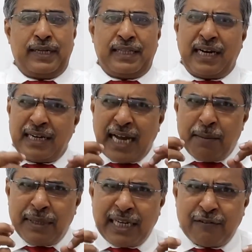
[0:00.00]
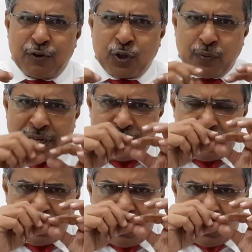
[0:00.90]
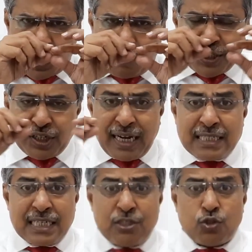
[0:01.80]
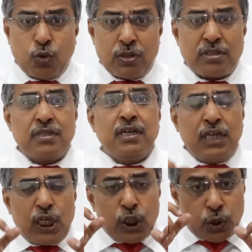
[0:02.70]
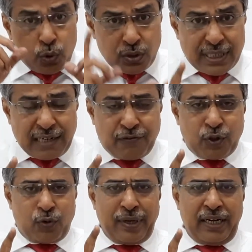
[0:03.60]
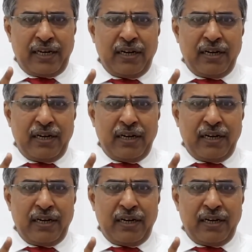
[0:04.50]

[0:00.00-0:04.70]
There are diabetic footwear with specialized insoles. Use that footwear.